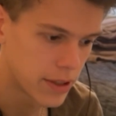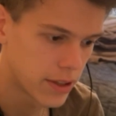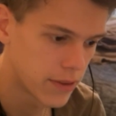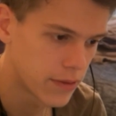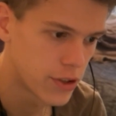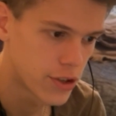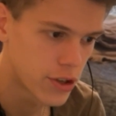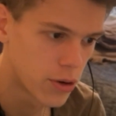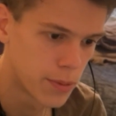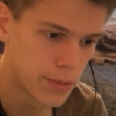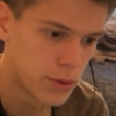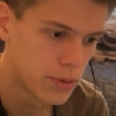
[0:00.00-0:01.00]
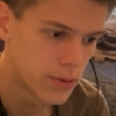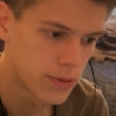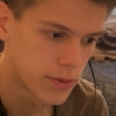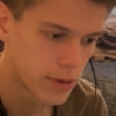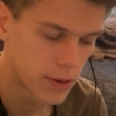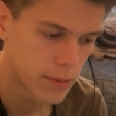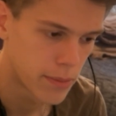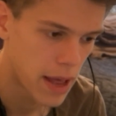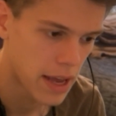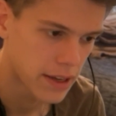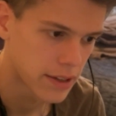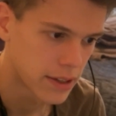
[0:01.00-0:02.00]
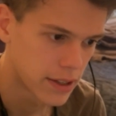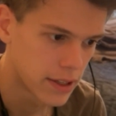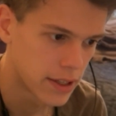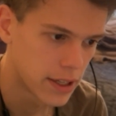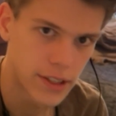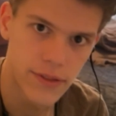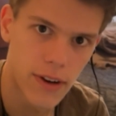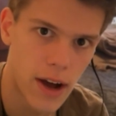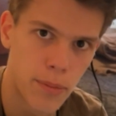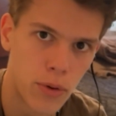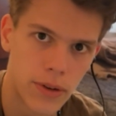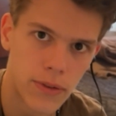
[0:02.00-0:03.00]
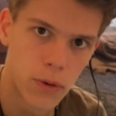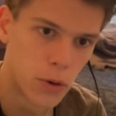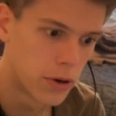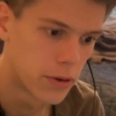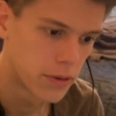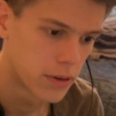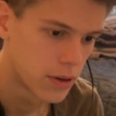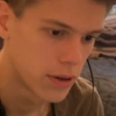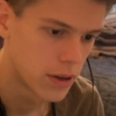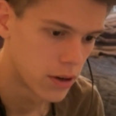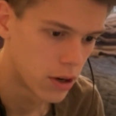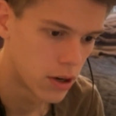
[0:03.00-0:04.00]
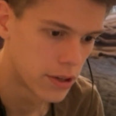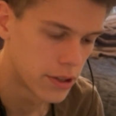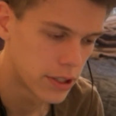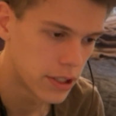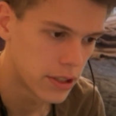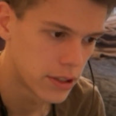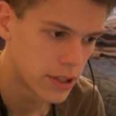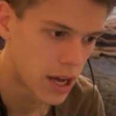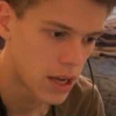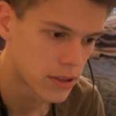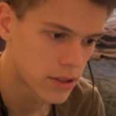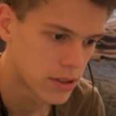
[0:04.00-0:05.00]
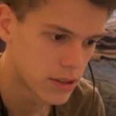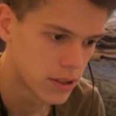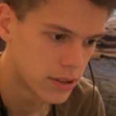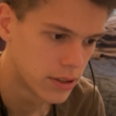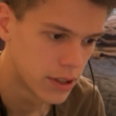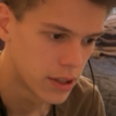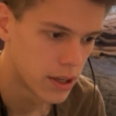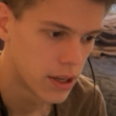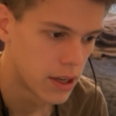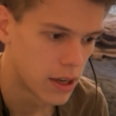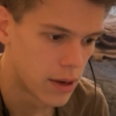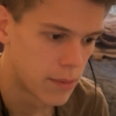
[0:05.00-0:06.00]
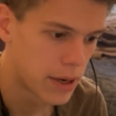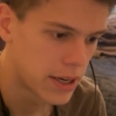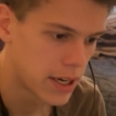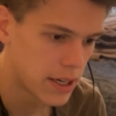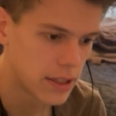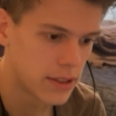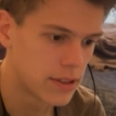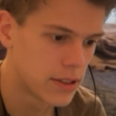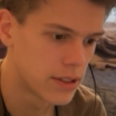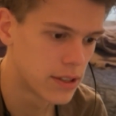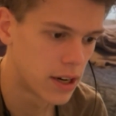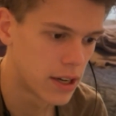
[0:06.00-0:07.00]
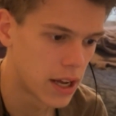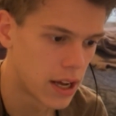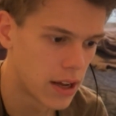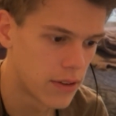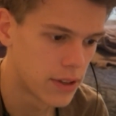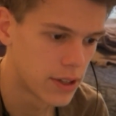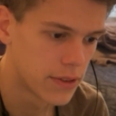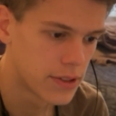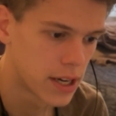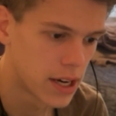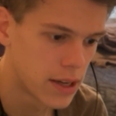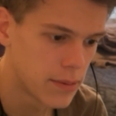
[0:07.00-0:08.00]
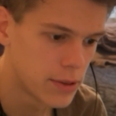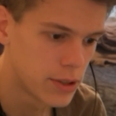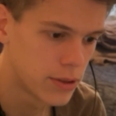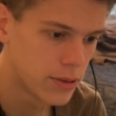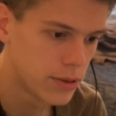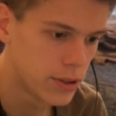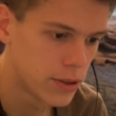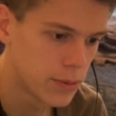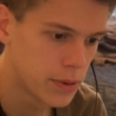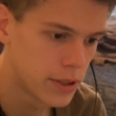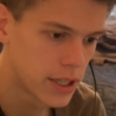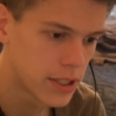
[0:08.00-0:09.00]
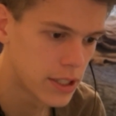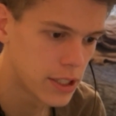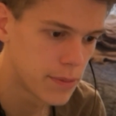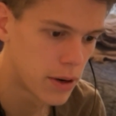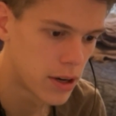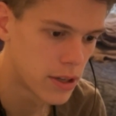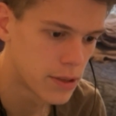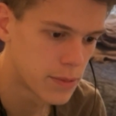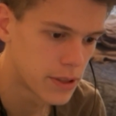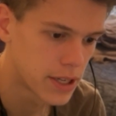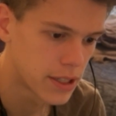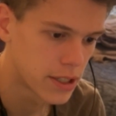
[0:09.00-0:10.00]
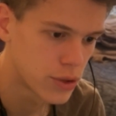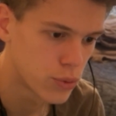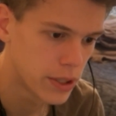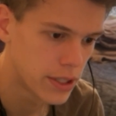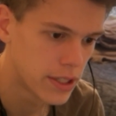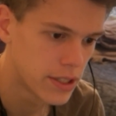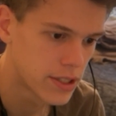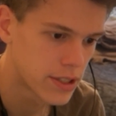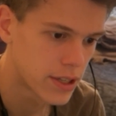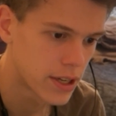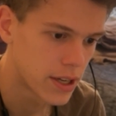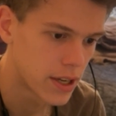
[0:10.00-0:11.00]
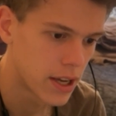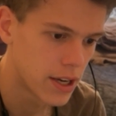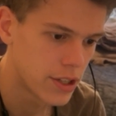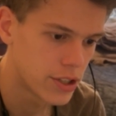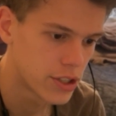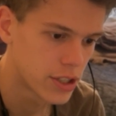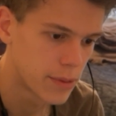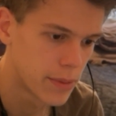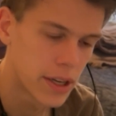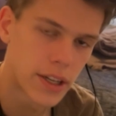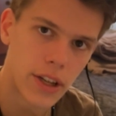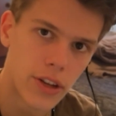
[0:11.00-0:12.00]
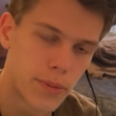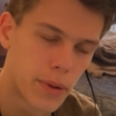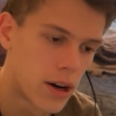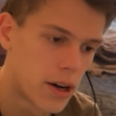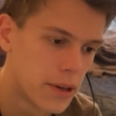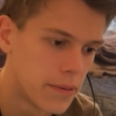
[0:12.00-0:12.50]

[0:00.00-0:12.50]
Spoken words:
if you just go move back, it's 5.4 on the analysis. And my knight does not have enough time to, protect these pawns, protect this weakness. And he's just going to make another pawn.